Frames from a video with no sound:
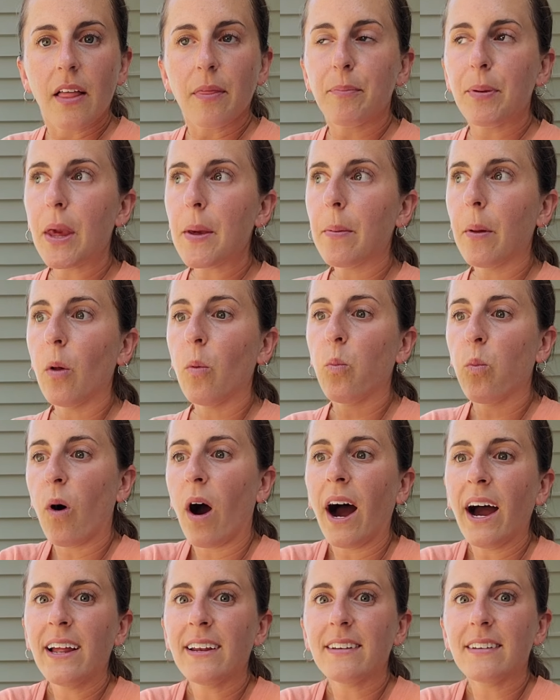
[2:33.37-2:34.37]
People
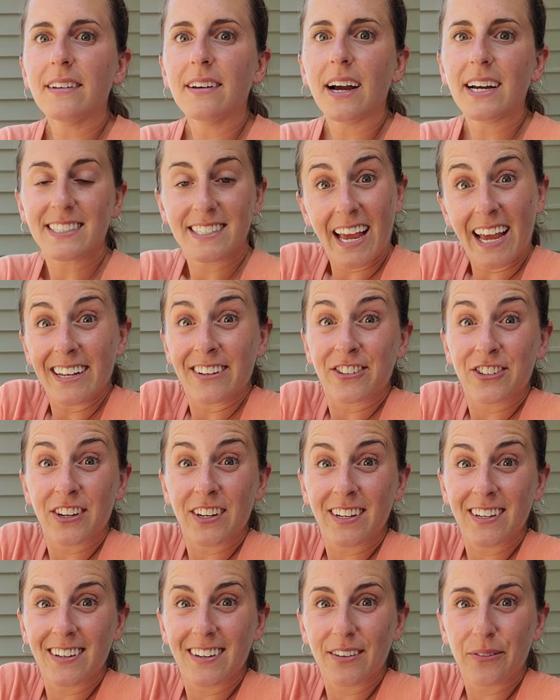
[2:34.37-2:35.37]
want
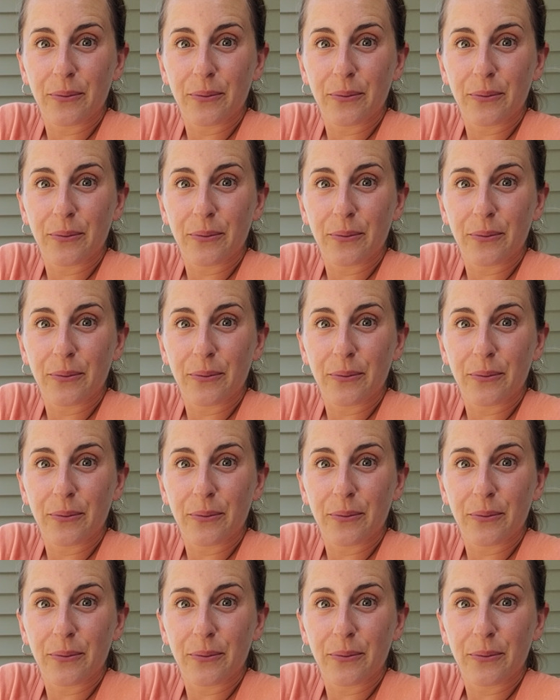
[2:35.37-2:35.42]
attention